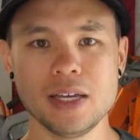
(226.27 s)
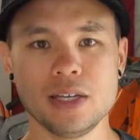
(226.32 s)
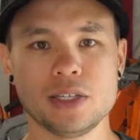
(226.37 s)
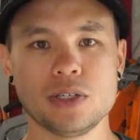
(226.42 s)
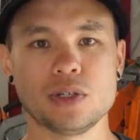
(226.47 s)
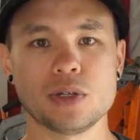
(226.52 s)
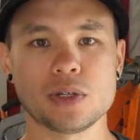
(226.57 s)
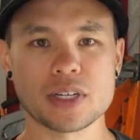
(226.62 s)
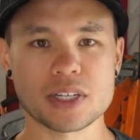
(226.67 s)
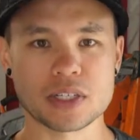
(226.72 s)

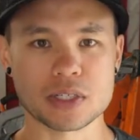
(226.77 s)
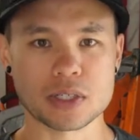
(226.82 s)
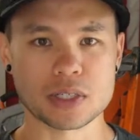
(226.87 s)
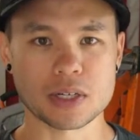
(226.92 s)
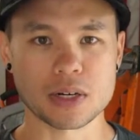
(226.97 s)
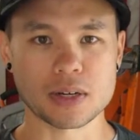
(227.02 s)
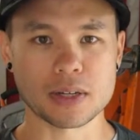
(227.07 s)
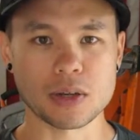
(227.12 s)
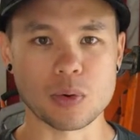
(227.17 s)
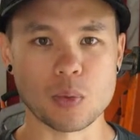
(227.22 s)
you don't
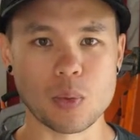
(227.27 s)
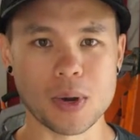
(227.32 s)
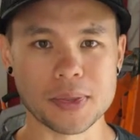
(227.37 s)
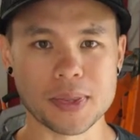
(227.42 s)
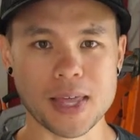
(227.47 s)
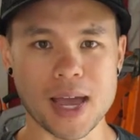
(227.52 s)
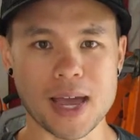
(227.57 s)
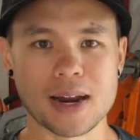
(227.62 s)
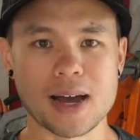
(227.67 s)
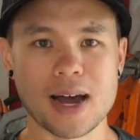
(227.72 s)
necessarily
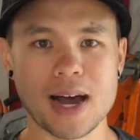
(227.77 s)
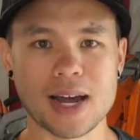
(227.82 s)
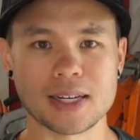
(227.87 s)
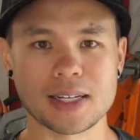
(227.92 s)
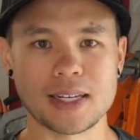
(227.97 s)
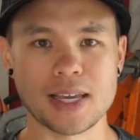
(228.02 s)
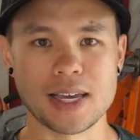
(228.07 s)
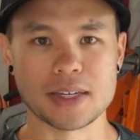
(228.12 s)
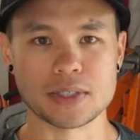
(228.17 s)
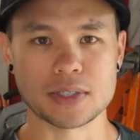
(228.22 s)
want that
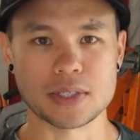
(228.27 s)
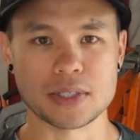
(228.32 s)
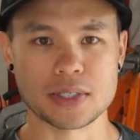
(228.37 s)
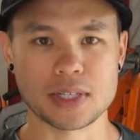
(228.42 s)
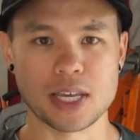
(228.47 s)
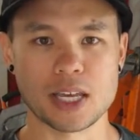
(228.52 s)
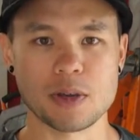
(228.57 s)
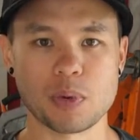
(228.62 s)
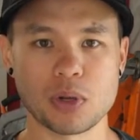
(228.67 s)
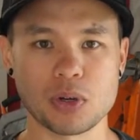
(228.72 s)
hot gas
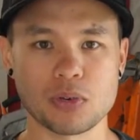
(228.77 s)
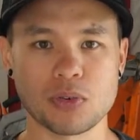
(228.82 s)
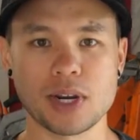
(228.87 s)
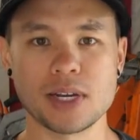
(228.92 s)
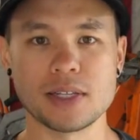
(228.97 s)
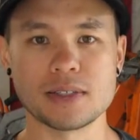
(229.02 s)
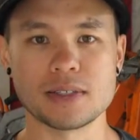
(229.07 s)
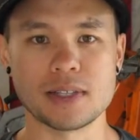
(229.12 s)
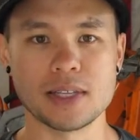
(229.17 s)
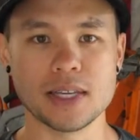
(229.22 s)
escaping
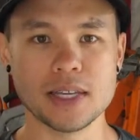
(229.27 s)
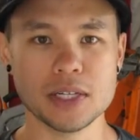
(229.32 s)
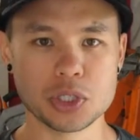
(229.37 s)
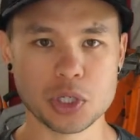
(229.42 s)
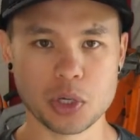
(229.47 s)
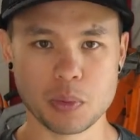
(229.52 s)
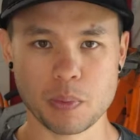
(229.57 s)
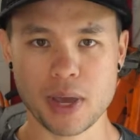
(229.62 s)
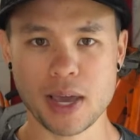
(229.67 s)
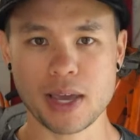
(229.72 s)
right into the
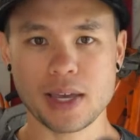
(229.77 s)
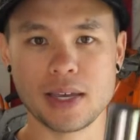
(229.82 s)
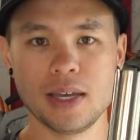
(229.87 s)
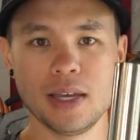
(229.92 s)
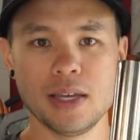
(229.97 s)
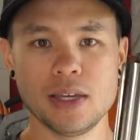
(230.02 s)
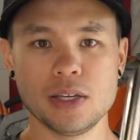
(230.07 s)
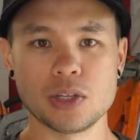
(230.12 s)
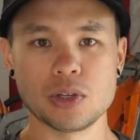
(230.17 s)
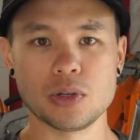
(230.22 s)
engine bay.
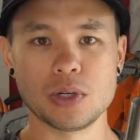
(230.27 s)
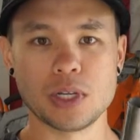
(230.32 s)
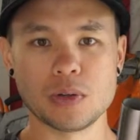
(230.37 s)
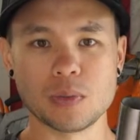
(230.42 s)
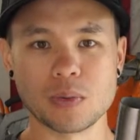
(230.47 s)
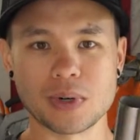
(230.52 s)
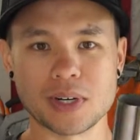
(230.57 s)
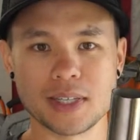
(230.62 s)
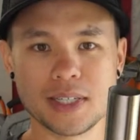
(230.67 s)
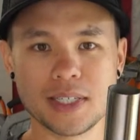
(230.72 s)
You need
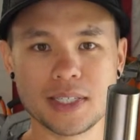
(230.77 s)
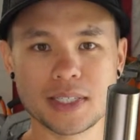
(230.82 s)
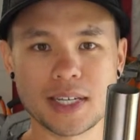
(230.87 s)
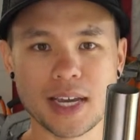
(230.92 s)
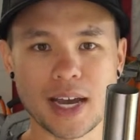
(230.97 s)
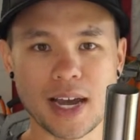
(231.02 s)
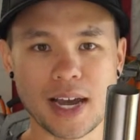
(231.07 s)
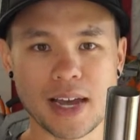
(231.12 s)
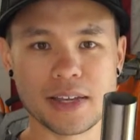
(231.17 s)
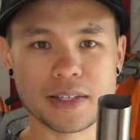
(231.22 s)
one of these
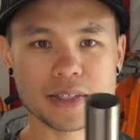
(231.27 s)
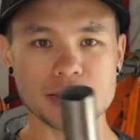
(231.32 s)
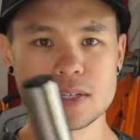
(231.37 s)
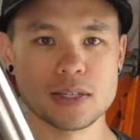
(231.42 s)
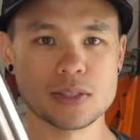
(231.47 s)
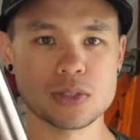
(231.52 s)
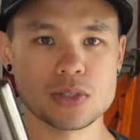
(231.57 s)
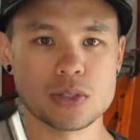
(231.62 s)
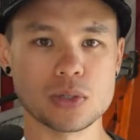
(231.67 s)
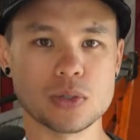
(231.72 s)
guys
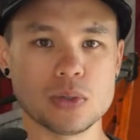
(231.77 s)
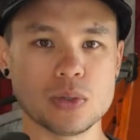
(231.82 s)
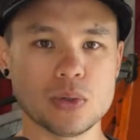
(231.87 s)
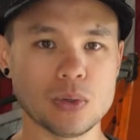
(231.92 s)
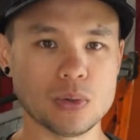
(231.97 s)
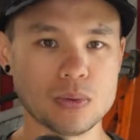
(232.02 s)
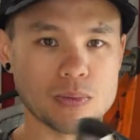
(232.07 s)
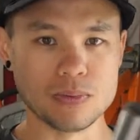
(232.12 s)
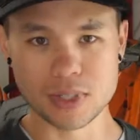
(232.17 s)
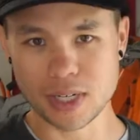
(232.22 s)

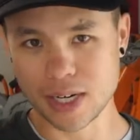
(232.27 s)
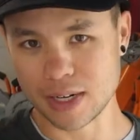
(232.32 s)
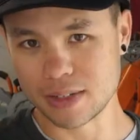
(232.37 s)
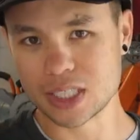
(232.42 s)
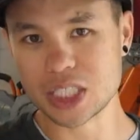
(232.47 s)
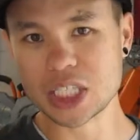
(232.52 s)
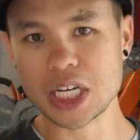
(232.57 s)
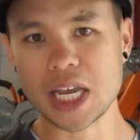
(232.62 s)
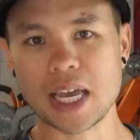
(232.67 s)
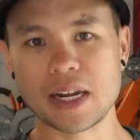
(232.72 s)
to kind
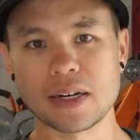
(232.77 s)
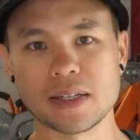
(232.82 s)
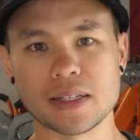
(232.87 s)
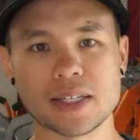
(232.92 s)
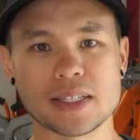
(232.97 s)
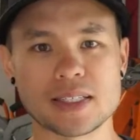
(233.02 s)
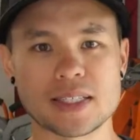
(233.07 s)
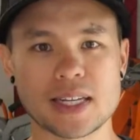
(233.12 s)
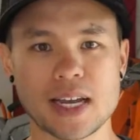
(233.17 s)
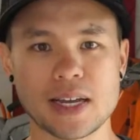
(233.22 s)
of channel
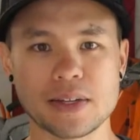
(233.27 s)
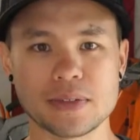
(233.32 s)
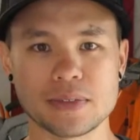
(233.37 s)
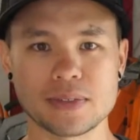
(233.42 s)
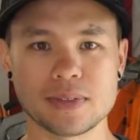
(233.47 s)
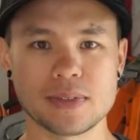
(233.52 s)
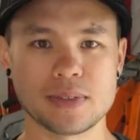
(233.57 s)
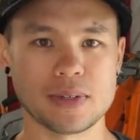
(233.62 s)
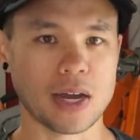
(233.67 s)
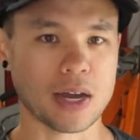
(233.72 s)
it
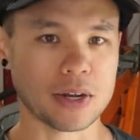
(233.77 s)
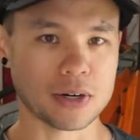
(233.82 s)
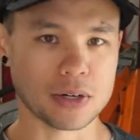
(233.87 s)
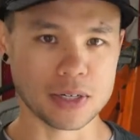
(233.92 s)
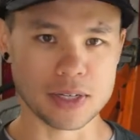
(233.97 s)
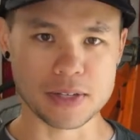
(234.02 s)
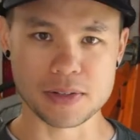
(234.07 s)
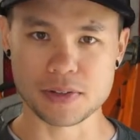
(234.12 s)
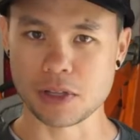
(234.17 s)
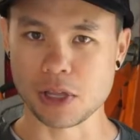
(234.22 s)
down
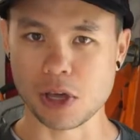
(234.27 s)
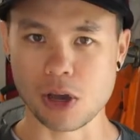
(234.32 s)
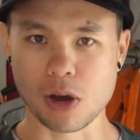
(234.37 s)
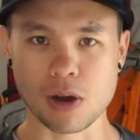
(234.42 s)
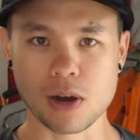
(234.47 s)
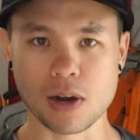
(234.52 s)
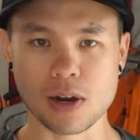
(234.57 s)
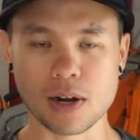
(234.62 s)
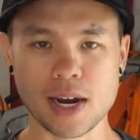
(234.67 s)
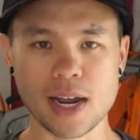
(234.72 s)
underneath the
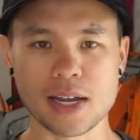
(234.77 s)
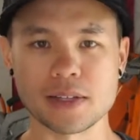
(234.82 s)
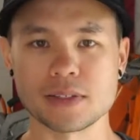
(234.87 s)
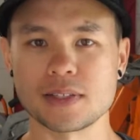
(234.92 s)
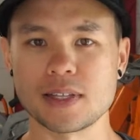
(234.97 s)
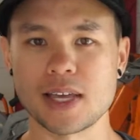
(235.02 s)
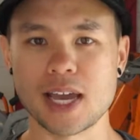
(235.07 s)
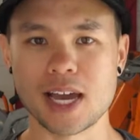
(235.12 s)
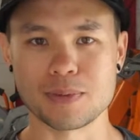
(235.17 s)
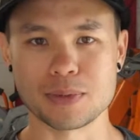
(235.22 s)
car, out
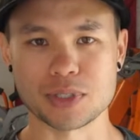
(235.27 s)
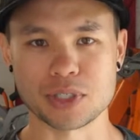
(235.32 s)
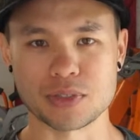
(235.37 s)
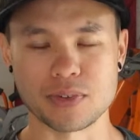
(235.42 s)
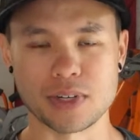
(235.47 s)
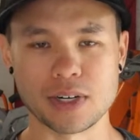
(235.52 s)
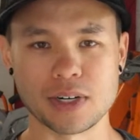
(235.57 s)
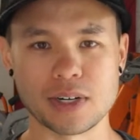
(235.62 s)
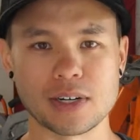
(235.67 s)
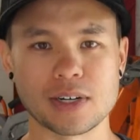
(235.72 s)
to the
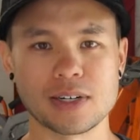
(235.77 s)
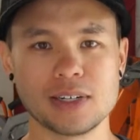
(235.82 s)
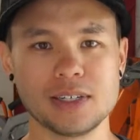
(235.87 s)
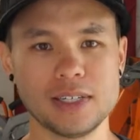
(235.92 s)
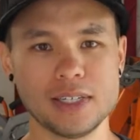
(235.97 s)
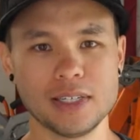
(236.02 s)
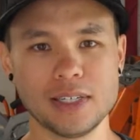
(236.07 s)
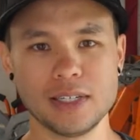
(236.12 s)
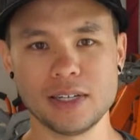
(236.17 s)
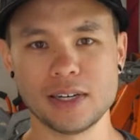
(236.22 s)
atmosphere,
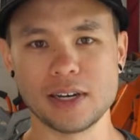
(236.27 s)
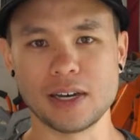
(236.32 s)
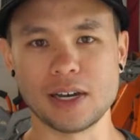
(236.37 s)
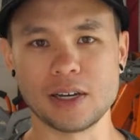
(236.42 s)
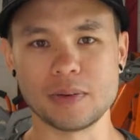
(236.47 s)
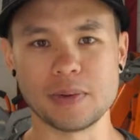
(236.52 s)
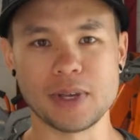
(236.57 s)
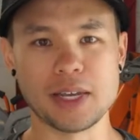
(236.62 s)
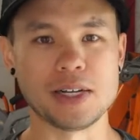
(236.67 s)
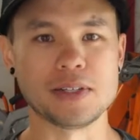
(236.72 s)

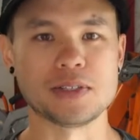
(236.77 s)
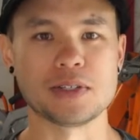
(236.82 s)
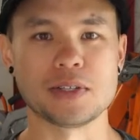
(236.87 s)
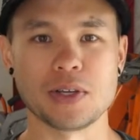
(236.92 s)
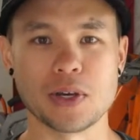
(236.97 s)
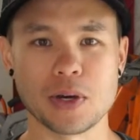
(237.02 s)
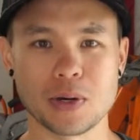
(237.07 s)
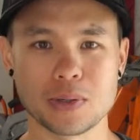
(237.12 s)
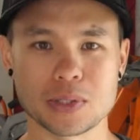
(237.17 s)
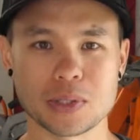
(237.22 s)
and into
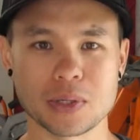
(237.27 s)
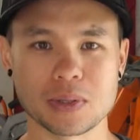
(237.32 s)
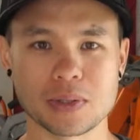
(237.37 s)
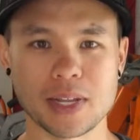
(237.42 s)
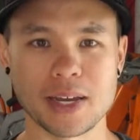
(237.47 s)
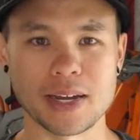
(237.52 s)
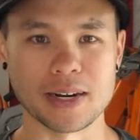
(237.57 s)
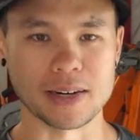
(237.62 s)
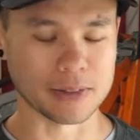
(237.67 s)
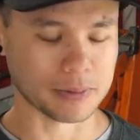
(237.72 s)
the ozone
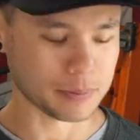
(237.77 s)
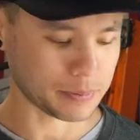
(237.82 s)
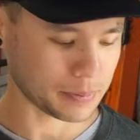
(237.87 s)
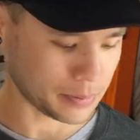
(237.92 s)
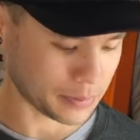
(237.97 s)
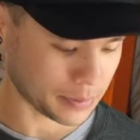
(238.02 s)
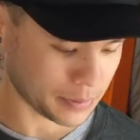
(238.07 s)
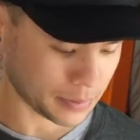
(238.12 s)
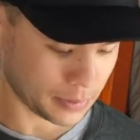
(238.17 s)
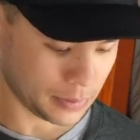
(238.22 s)
layer.
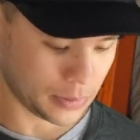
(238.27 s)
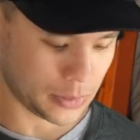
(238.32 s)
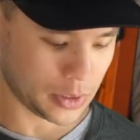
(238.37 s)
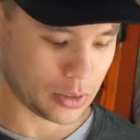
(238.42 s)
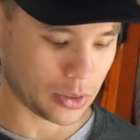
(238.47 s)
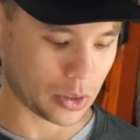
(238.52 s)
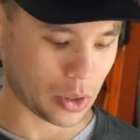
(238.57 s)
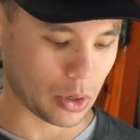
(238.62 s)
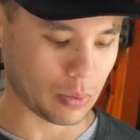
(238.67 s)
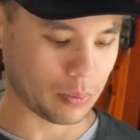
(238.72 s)

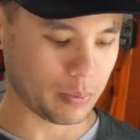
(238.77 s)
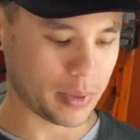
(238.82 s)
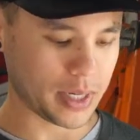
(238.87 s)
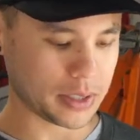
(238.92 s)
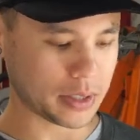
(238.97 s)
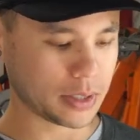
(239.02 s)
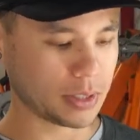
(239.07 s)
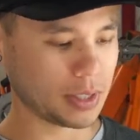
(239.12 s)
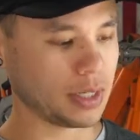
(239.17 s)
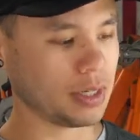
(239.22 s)
So
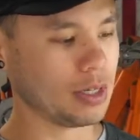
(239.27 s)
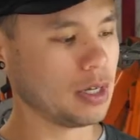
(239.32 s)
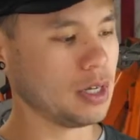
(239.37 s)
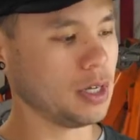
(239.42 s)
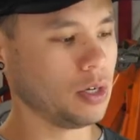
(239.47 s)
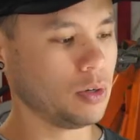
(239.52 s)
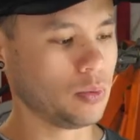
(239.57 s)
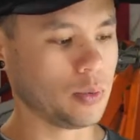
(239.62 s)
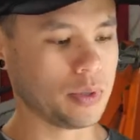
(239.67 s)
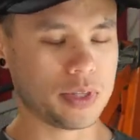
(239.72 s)
basically,
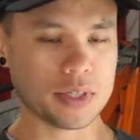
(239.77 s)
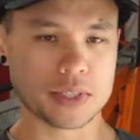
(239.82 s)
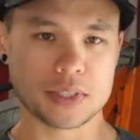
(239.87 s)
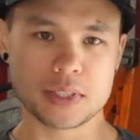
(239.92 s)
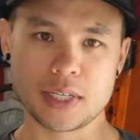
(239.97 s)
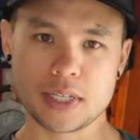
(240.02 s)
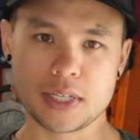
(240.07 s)
with this